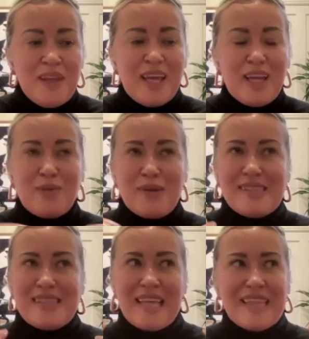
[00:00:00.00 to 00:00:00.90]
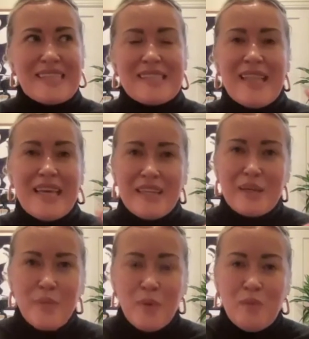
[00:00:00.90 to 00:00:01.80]
And it was like this
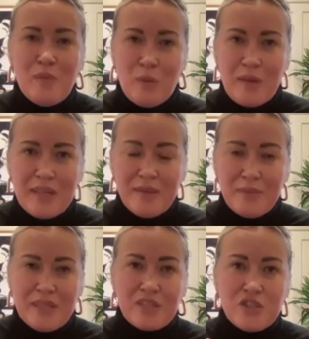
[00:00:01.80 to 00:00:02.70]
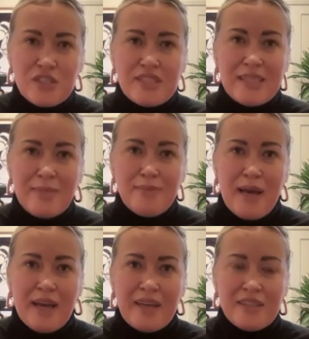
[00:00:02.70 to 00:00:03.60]
lightning bolt moment because she stepped
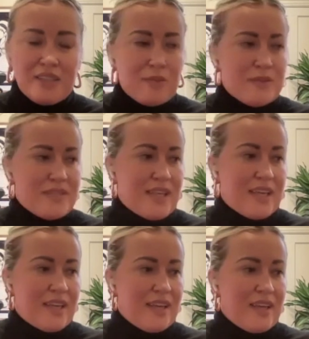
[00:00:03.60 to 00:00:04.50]
back and she was like,